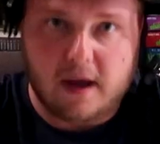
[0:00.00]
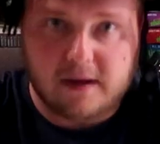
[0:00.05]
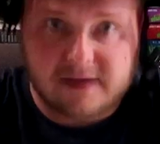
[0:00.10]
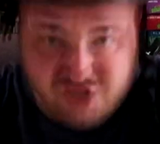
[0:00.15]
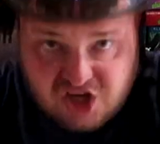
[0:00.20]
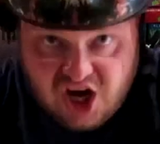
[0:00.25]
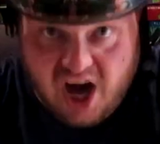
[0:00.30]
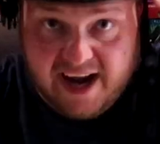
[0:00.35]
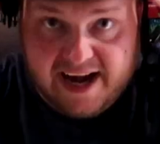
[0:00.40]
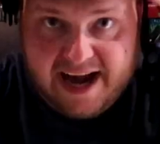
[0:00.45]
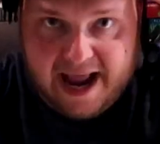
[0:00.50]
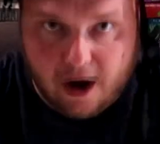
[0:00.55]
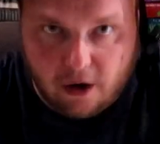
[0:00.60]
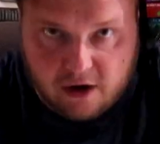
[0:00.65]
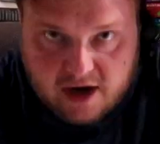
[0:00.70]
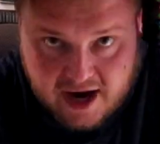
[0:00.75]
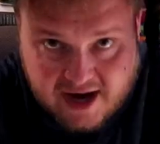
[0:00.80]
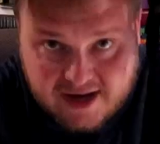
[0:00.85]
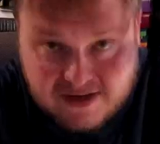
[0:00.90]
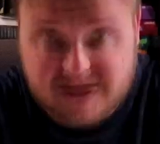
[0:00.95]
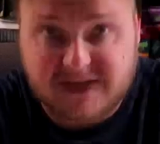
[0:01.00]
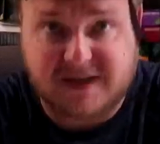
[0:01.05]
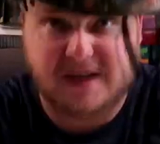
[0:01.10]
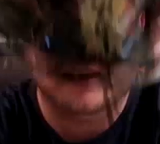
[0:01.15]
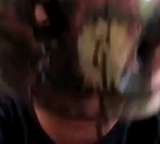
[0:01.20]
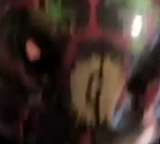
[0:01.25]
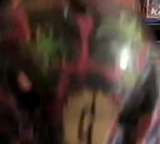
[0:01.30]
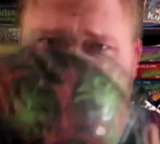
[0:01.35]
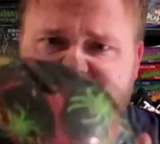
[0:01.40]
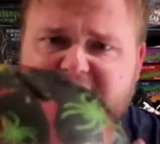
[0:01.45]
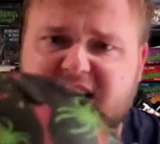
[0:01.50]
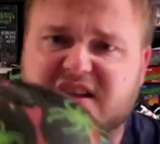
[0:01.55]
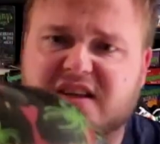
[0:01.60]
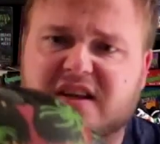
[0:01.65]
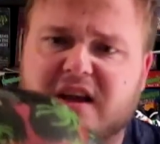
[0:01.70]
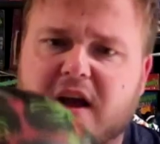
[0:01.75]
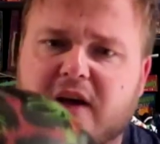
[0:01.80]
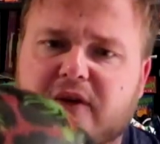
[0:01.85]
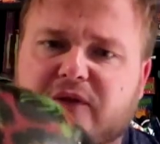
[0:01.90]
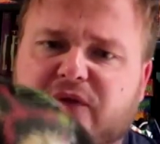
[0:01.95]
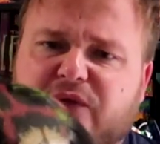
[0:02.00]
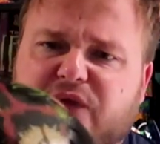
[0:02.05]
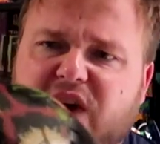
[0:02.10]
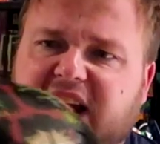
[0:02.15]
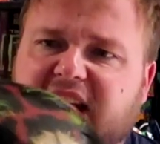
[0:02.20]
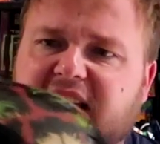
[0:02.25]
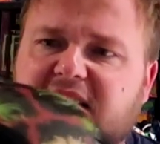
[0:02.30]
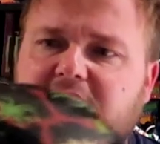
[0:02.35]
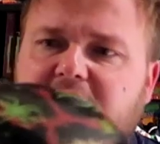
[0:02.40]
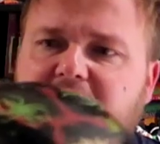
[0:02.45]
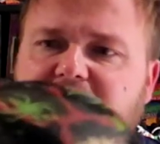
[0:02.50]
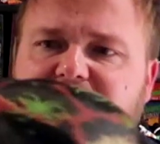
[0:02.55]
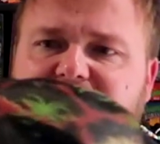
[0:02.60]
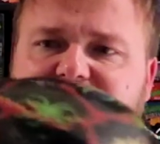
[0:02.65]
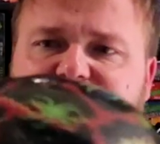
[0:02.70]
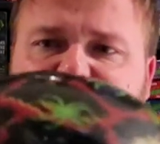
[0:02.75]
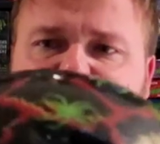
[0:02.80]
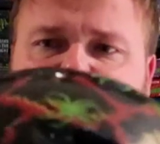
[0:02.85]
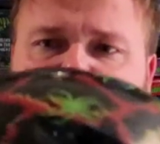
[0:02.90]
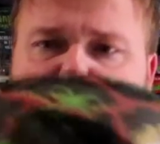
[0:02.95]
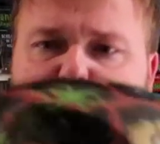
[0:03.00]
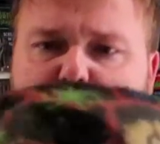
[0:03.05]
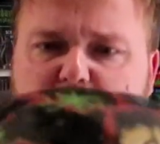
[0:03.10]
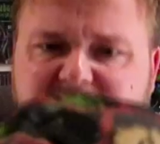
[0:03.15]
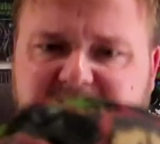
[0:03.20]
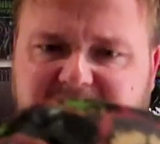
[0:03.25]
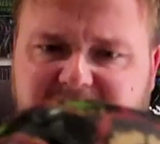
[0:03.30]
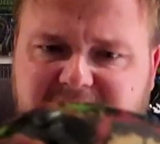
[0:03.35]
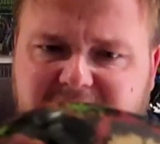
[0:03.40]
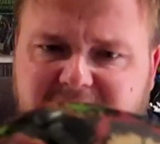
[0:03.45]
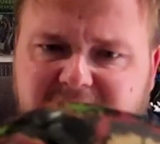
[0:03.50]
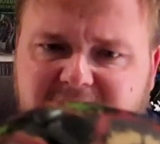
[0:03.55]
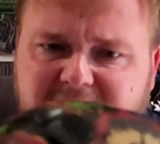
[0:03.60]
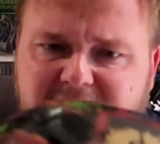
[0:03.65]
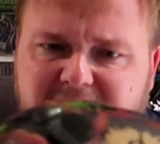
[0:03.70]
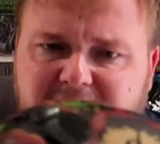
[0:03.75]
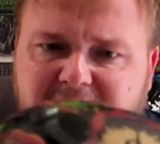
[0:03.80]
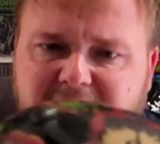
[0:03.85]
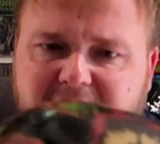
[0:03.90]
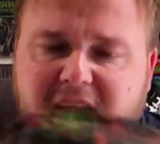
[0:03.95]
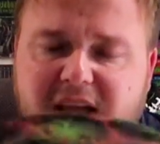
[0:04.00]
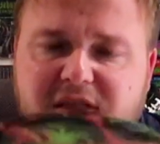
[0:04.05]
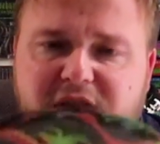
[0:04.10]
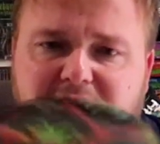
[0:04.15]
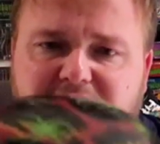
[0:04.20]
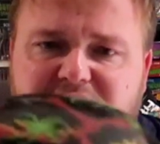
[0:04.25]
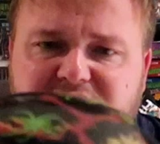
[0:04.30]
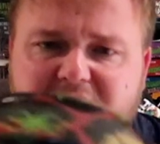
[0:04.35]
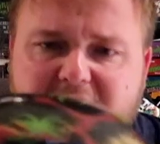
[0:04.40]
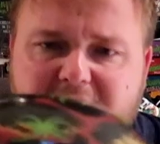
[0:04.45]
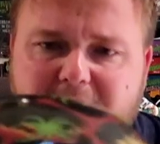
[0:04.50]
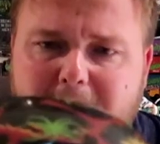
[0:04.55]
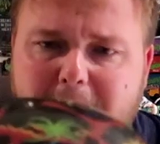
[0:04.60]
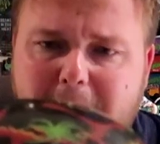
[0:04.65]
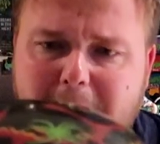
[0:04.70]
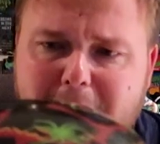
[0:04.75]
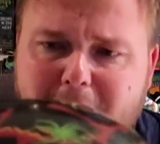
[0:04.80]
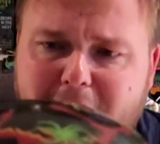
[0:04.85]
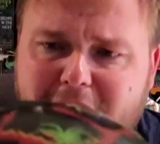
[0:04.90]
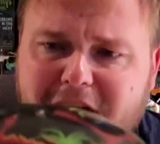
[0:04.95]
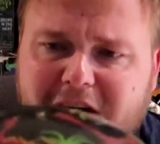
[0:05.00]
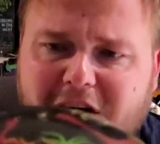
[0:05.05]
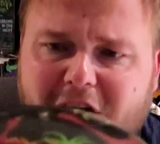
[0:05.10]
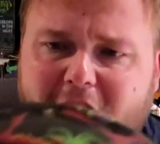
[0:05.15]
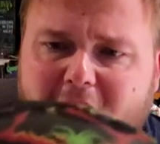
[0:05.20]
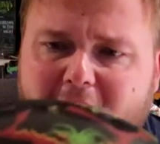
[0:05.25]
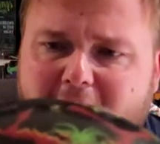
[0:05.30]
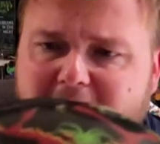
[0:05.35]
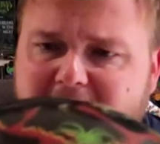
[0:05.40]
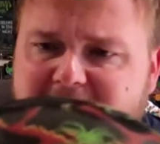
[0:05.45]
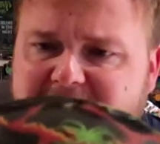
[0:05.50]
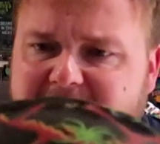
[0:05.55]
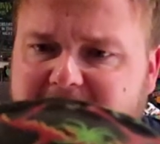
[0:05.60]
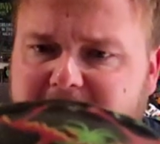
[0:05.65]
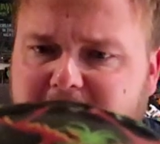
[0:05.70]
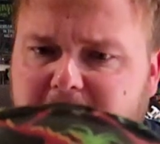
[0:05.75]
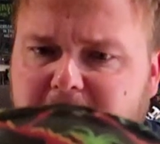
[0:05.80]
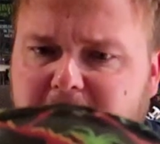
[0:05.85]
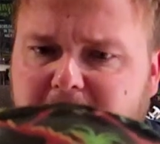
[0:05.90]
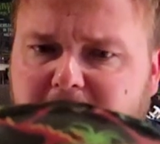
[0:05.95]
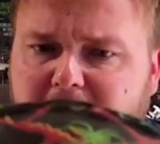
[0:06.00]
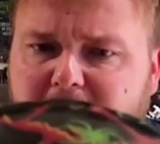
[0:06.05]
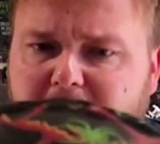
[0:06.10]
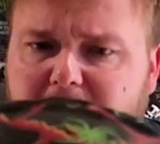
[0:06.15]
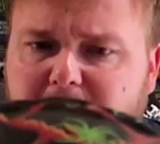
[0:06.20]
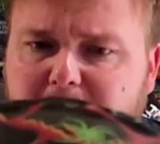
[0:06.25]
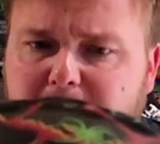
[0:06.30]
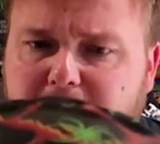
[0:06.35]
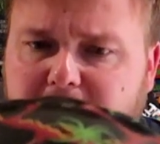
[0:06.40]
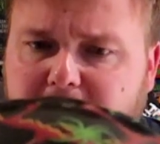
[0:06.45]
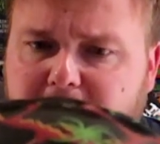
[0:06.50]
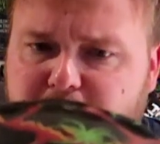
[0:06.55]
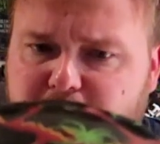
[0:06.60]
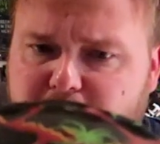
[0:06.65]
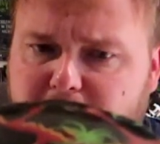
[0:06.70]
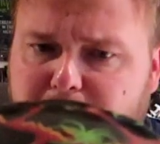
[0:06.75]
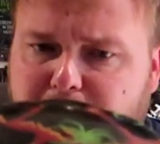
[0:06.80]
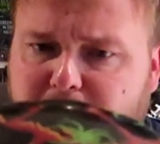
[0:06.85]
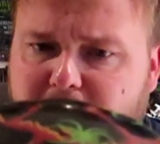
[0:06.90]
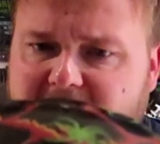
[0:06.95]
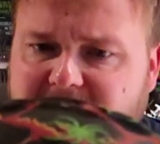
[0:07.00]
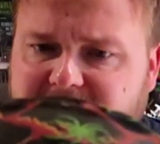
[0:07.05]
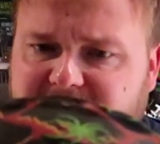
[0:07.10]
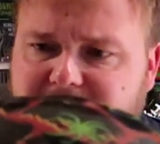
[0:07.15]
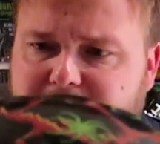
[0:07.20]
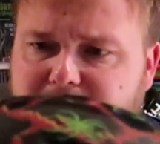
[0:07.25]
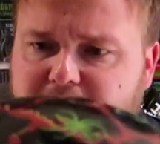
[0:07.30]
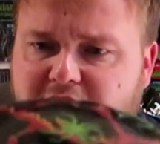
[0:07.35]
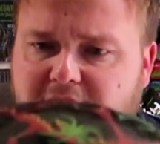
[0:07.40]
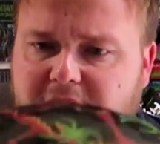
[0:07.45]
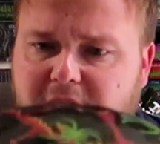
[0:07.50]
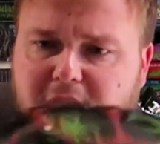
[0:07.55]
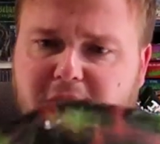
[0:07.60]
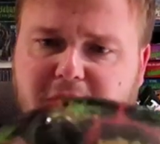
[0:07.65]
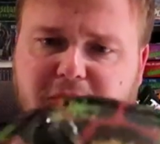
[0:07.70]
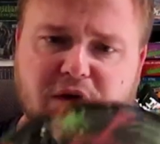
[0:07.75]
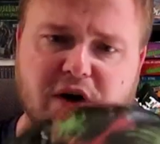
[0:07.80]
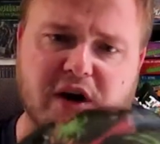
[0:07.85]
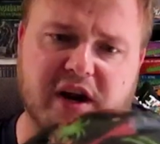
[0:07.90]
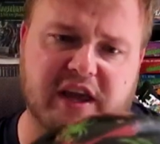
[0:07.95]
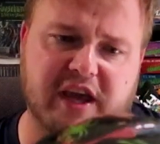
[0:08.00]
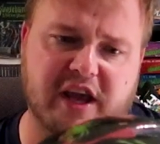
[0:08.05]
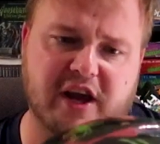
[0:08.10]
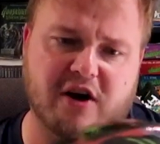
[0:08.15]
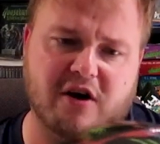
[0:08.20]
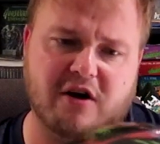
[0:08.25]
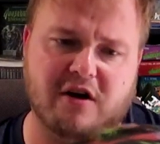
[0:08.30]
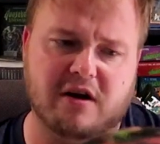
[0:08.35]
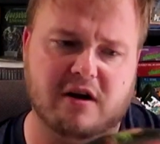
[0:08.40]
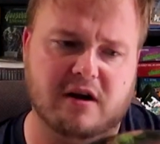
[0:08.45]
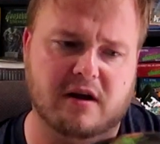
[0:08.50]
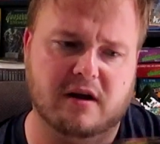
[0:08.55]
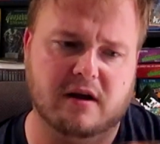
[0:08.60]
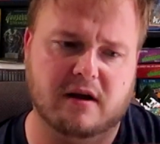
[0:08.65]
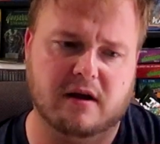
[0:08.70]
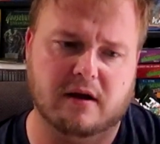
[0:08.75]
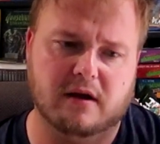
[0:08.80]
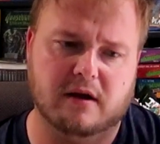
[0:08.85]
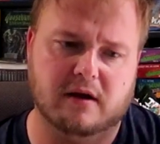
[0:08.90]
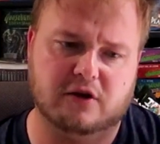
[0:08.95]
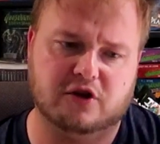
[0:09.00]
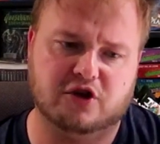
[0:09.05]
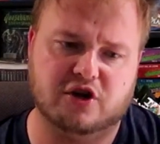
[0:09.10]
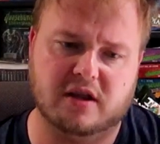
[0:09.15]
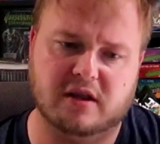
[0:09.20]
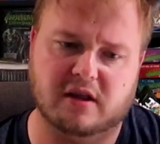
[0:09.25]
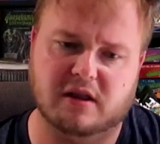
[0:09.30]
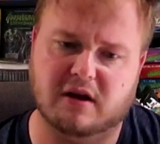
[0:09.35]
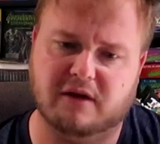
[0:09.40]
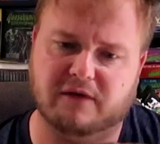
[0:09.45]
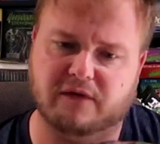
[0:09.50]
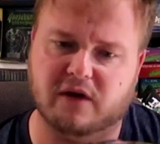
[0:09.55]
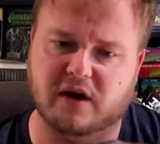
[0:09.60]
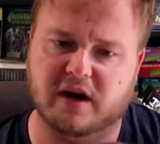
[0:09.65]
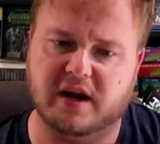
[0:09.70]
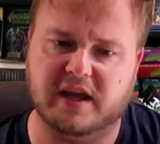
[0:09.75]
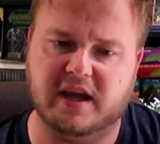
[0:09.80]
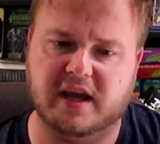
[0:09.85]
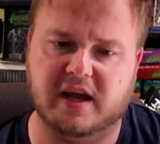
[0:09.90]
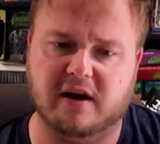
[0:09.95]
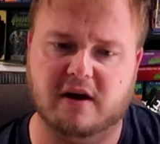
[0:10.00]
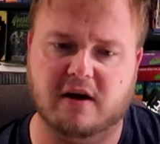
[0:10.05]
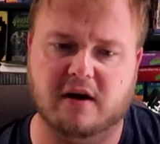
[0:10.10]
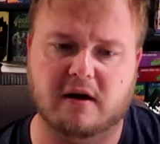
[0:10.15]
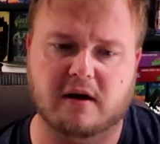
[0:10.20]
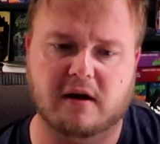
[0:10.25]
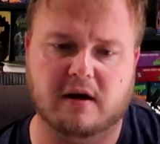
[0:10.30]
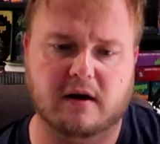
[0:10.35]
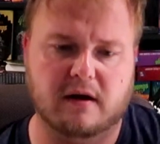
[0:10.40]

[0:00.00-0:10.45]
Check it out, guys. It is freaking sweet. And there's not a mark on it. Parachute Press. I'm trying to look for a year. I'm trying to look for a year.